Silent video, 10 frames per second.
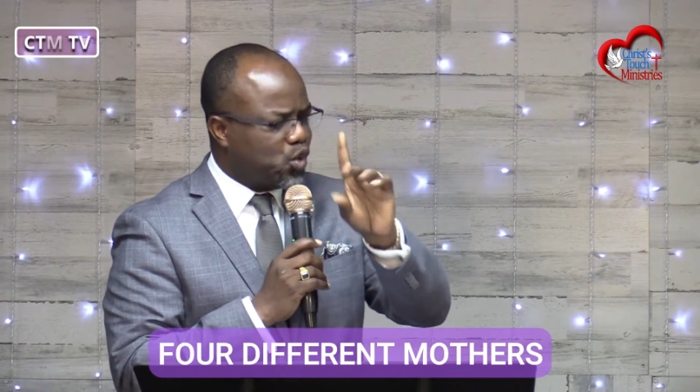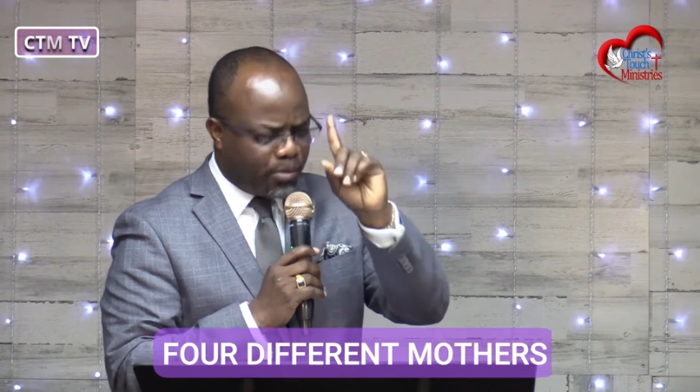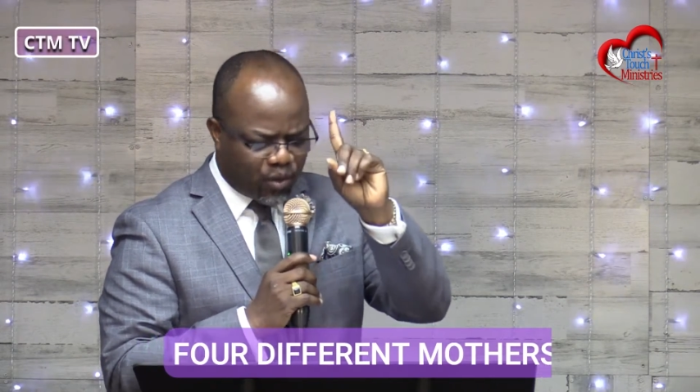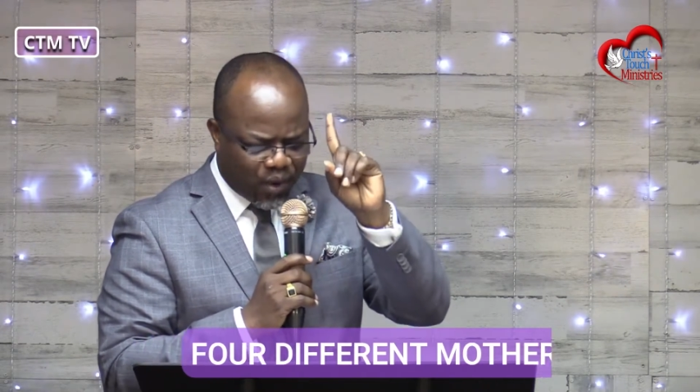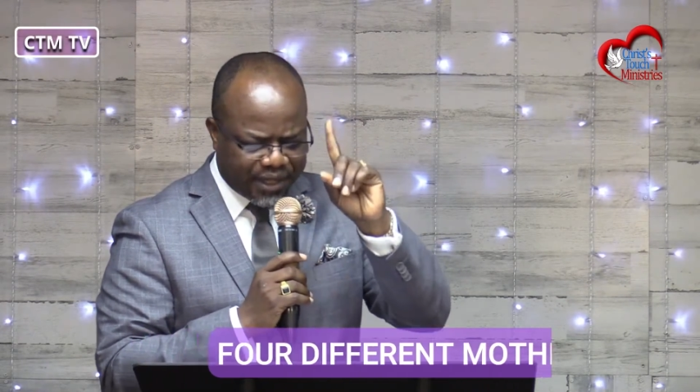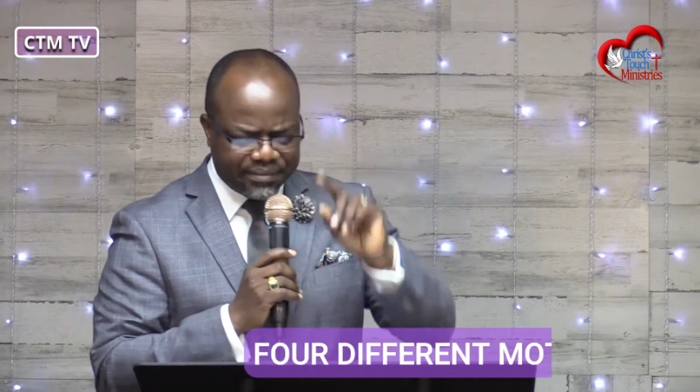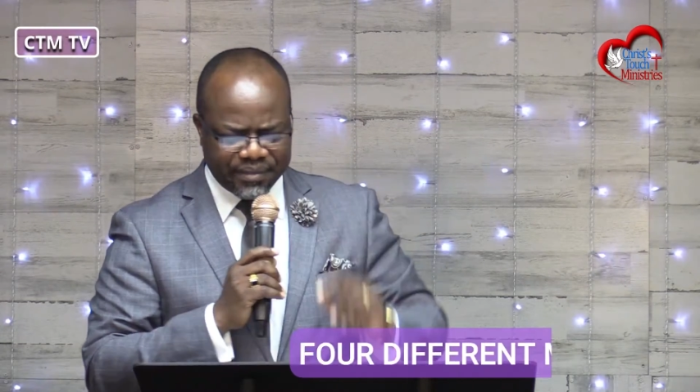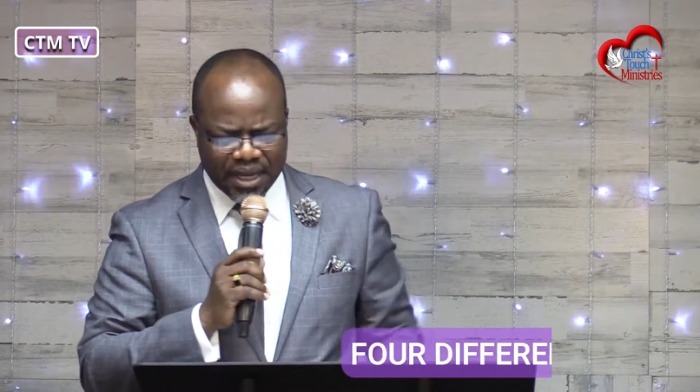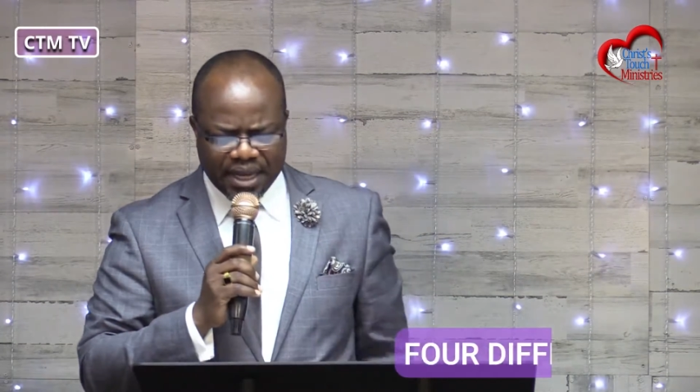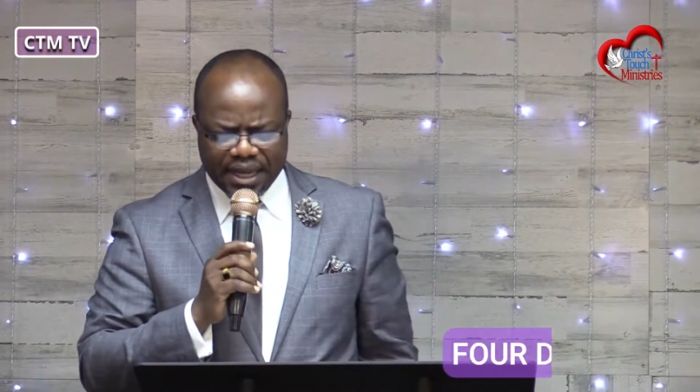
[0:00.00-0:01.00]
Number one
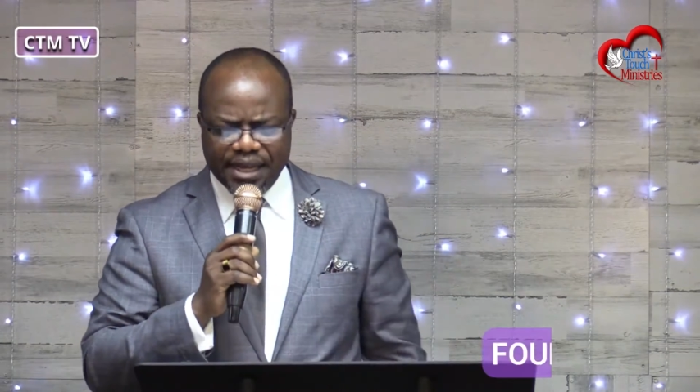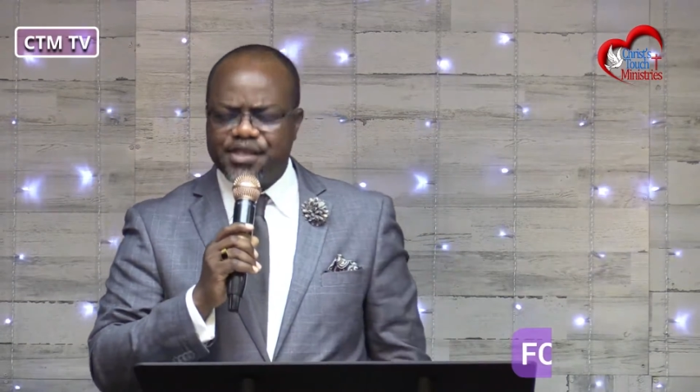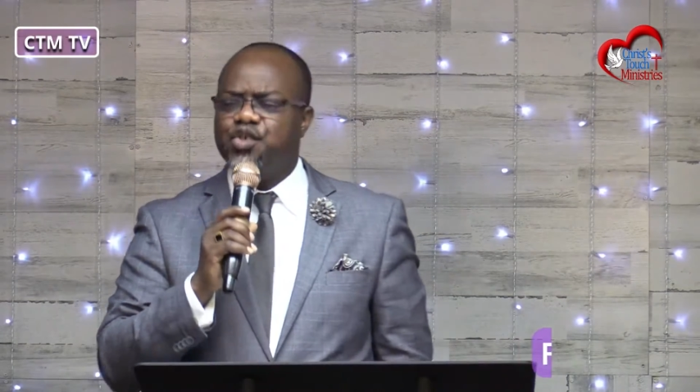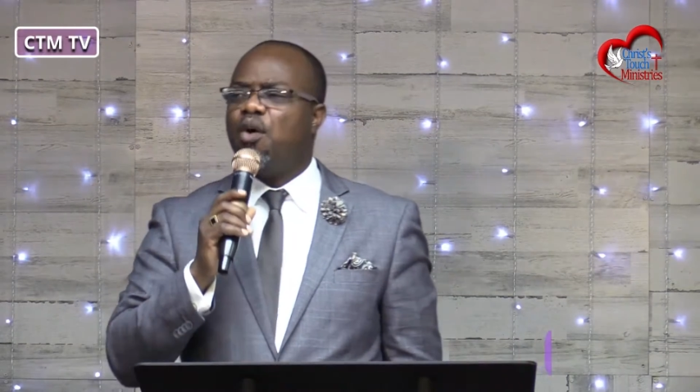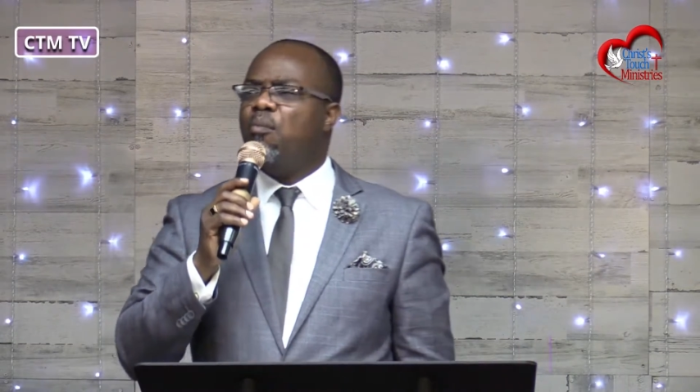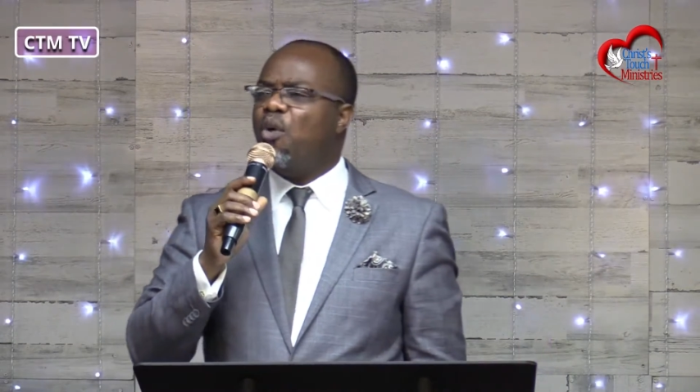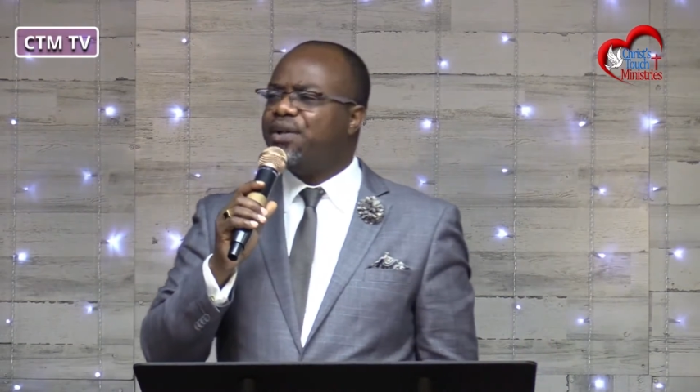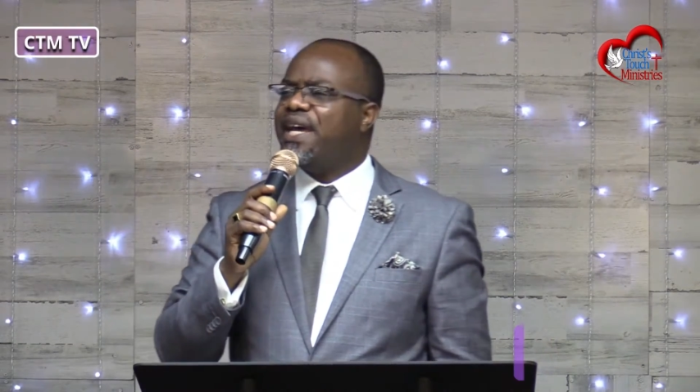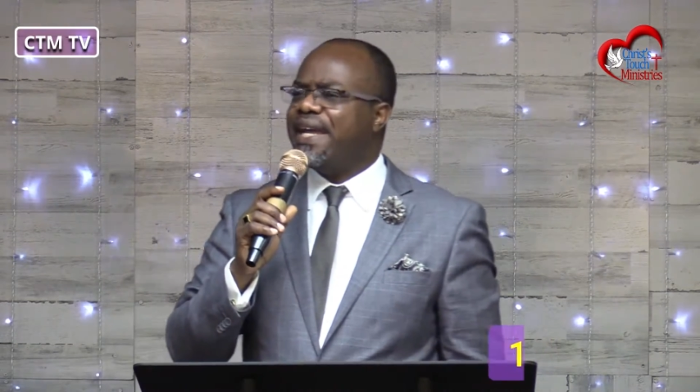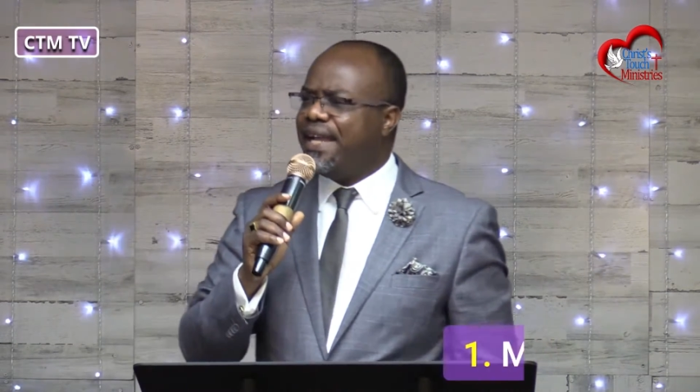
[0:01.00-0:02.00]
is your
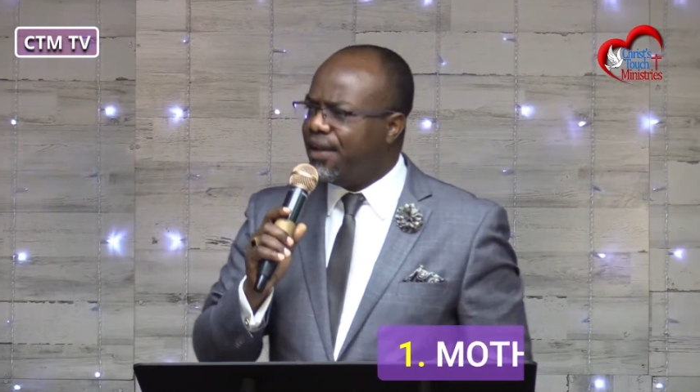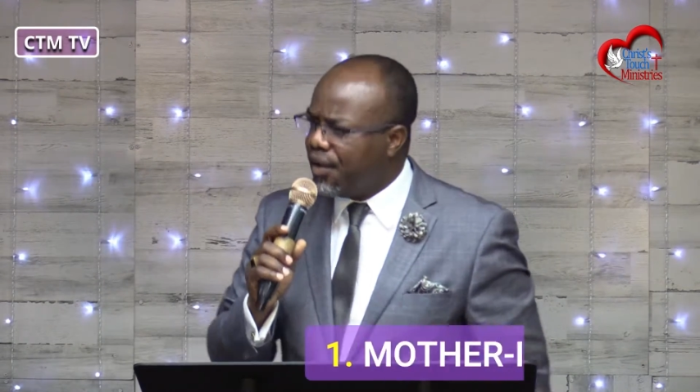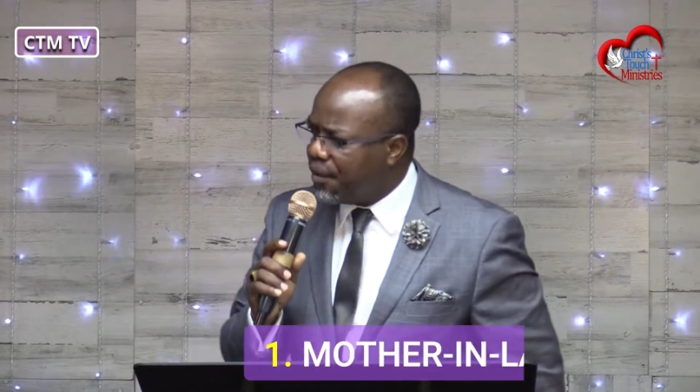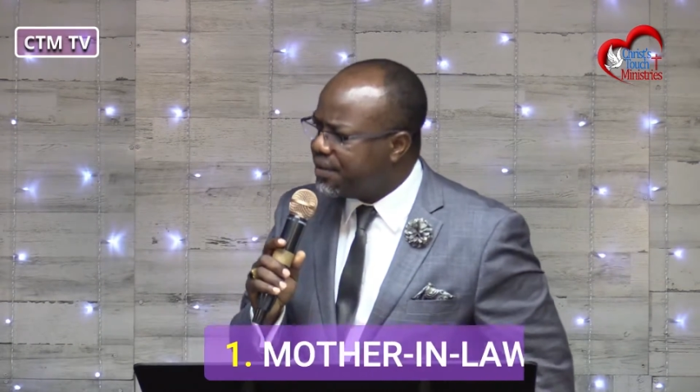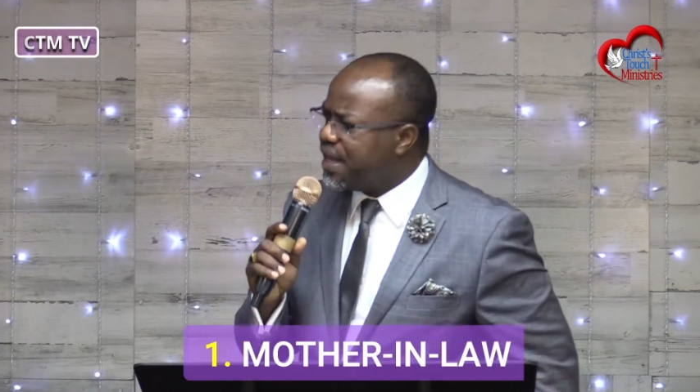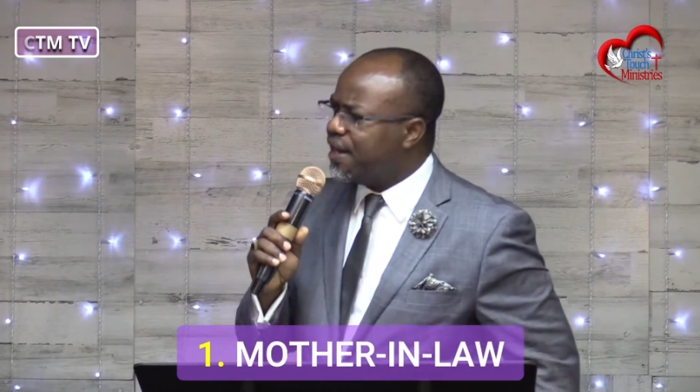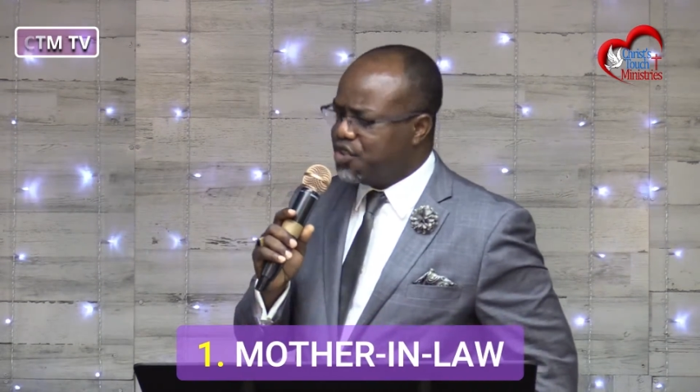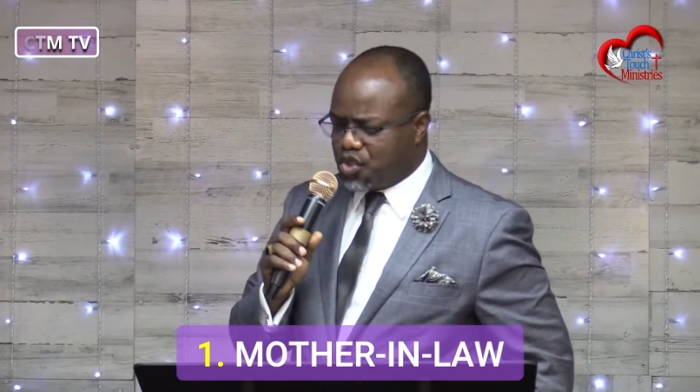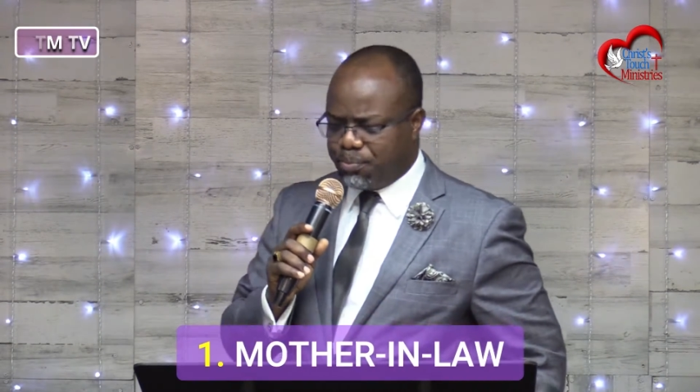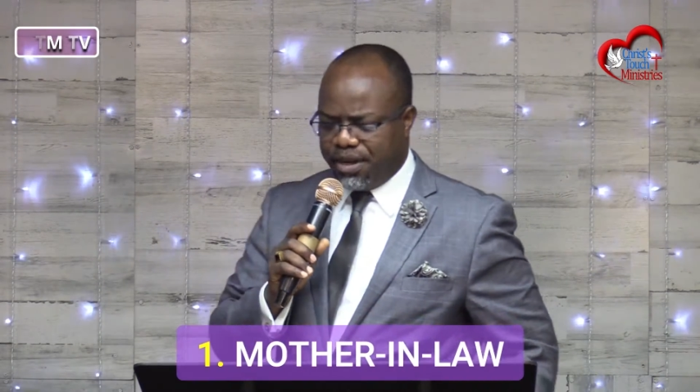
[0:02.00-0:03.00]
mother-in-law that I
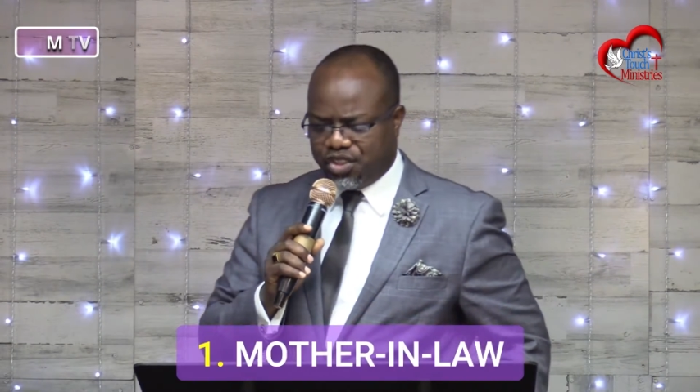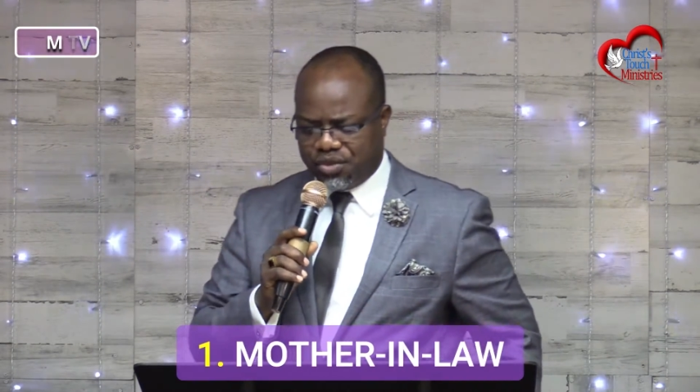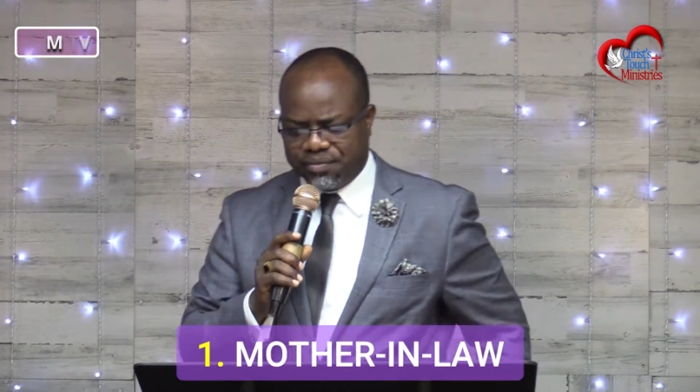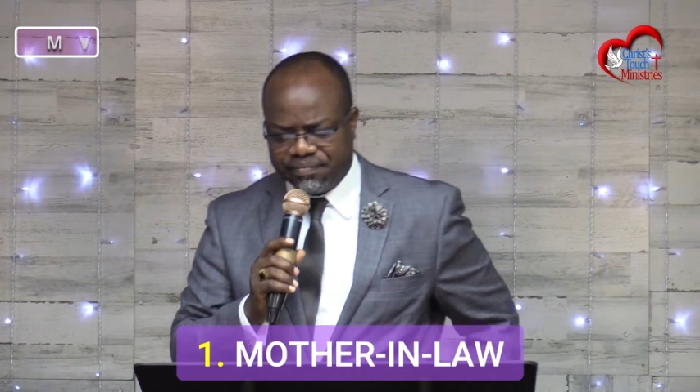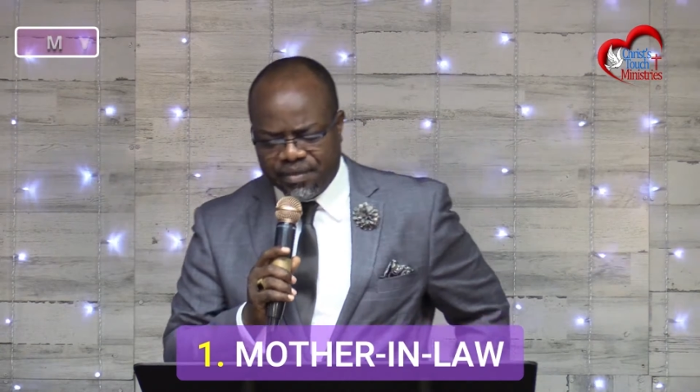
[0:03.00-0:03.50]
just mentioned.